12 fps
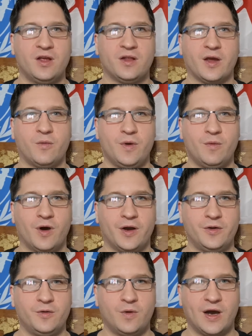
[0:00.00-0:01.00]
like we
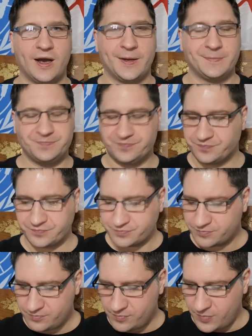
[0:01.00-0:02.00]
want to uh,
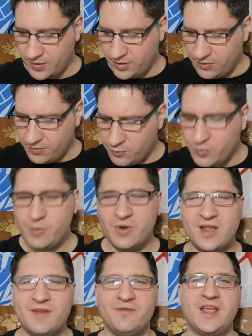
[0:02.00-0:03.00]
we
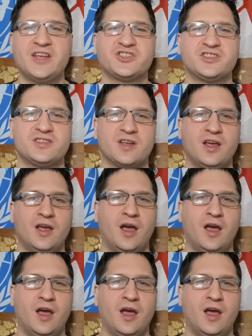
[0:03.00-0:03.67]
want to give nations